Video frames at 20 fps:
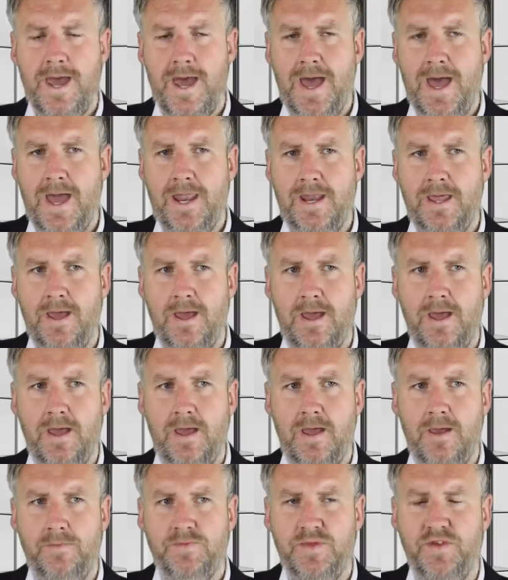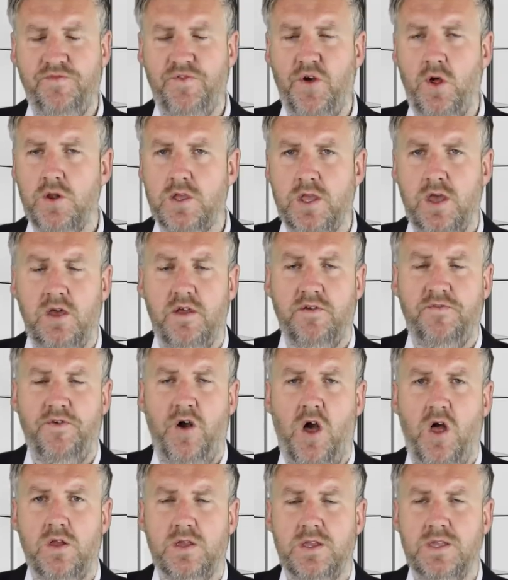And um, the Falkirk
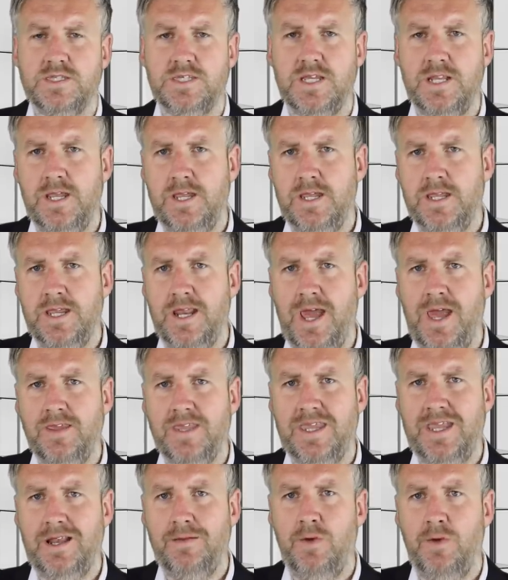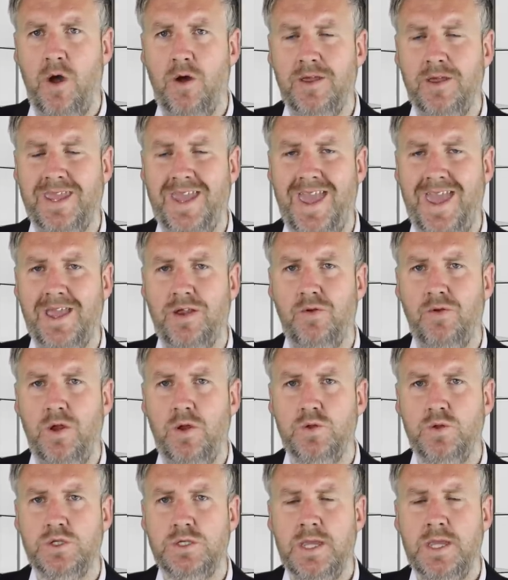Falcons and, the, you know, the Kilmarnock
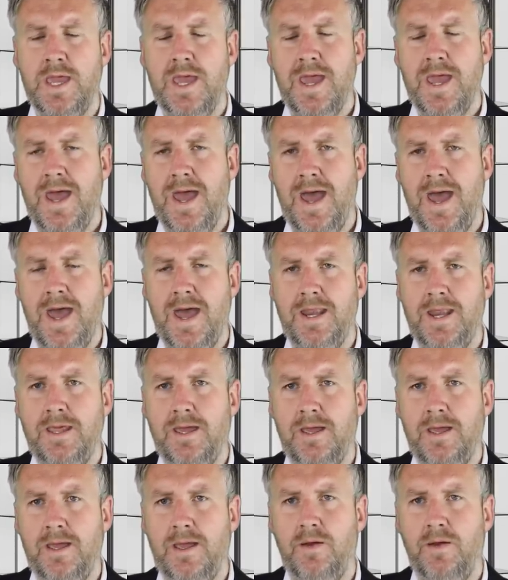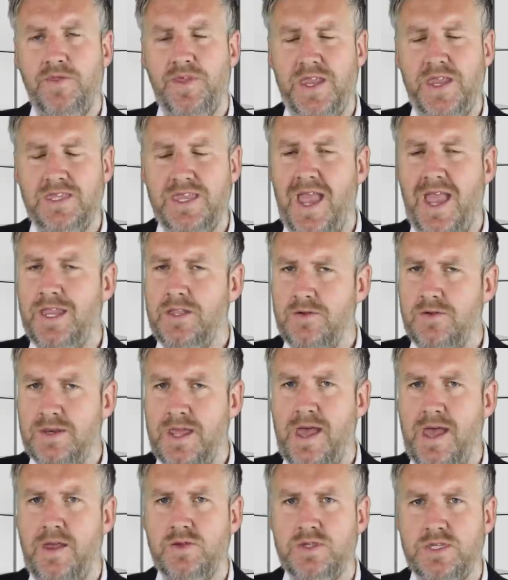Kangaroos. And uh, I think Daniel
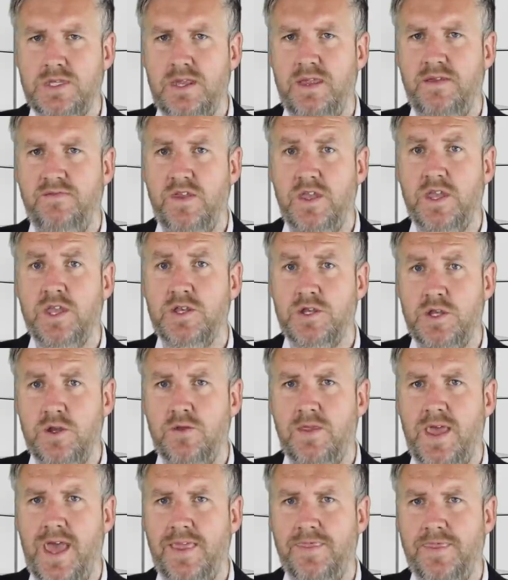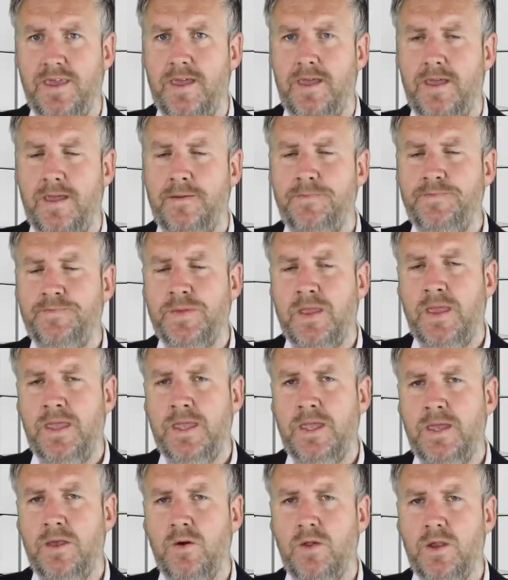knows that if you can do that there,
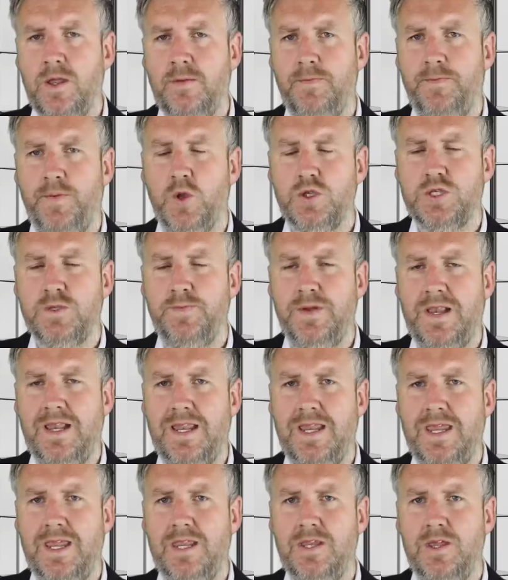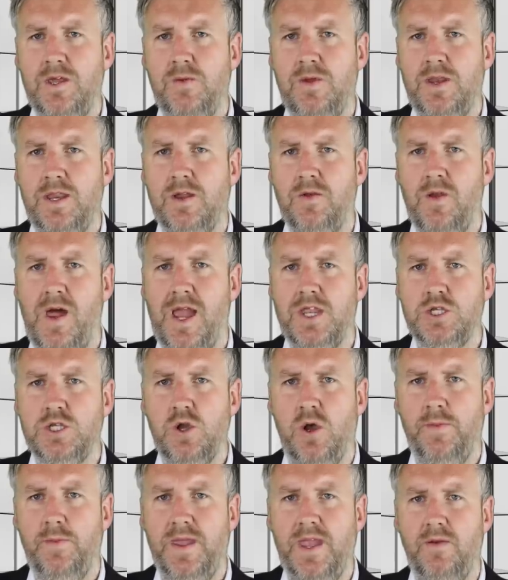you've got a possibility of doing a great
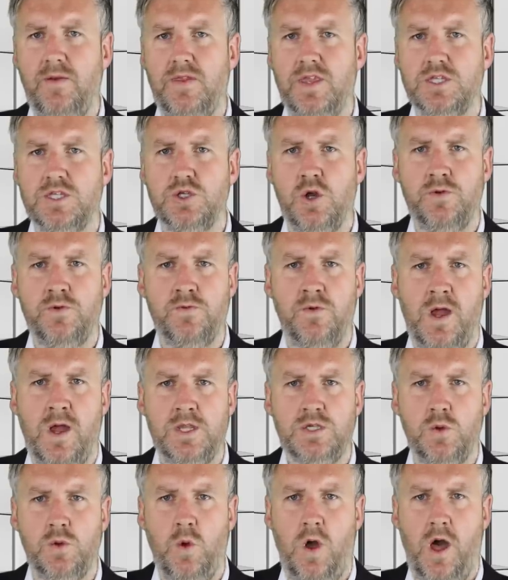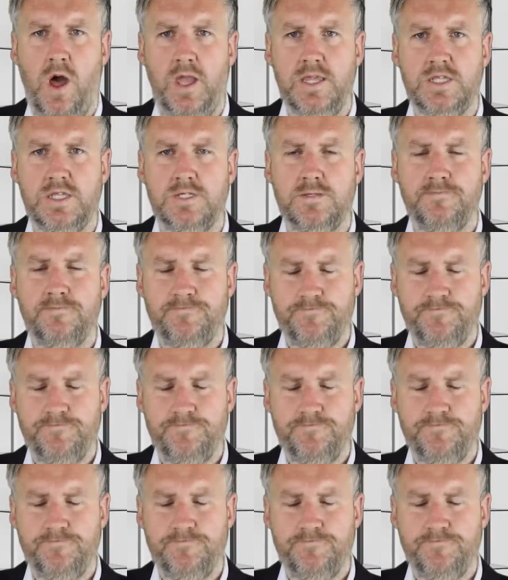job here at the Tottenham Ranger Whites.